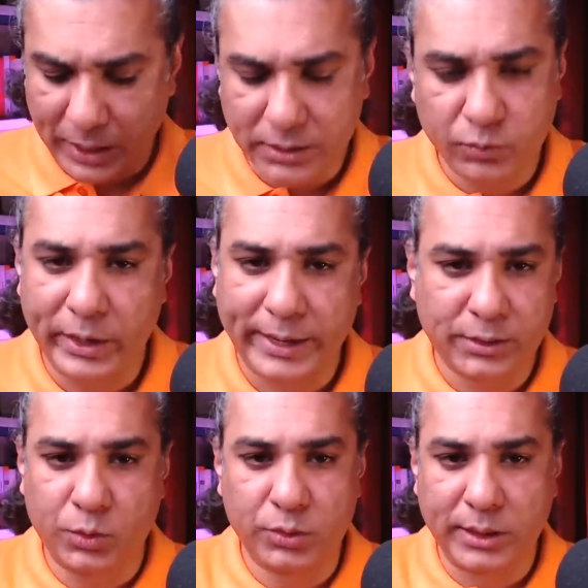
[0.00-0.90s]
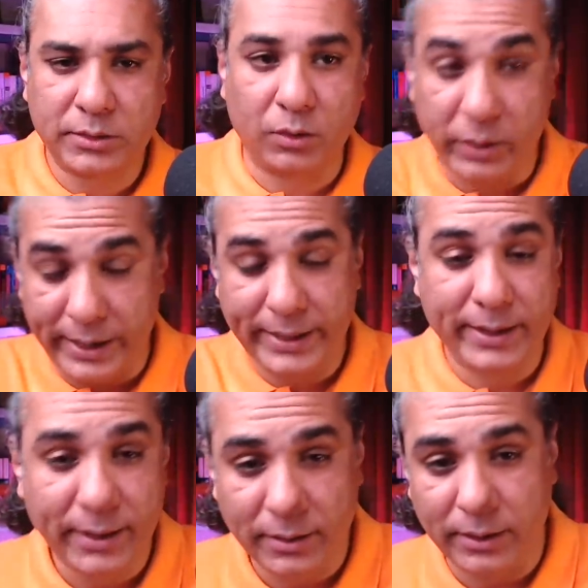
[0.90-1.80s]
That's one excuse that's already
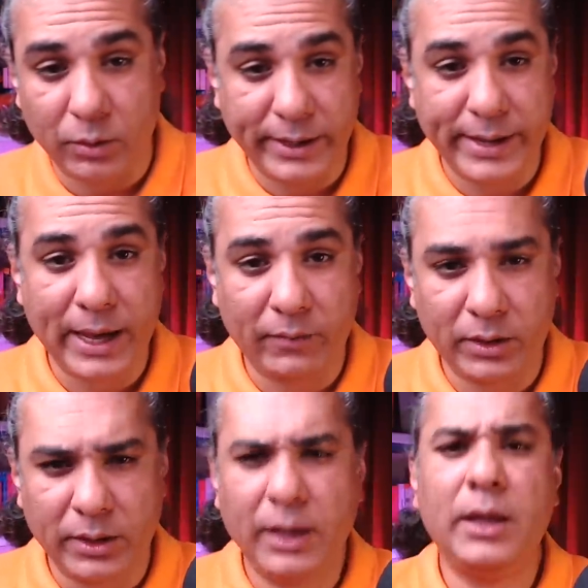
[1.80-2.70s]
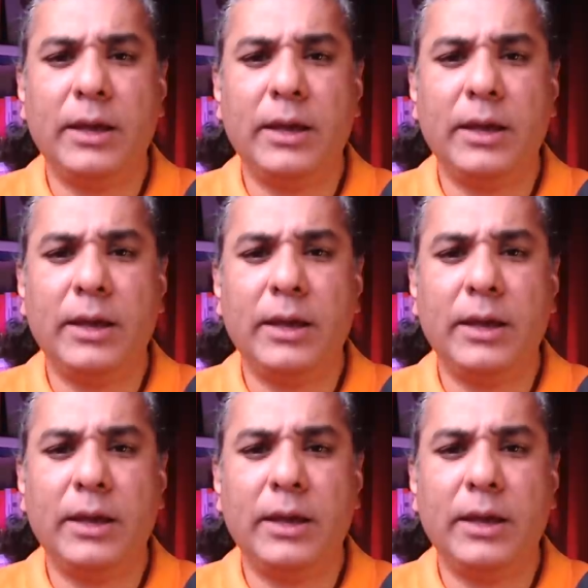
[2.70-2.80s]
there. They already have it.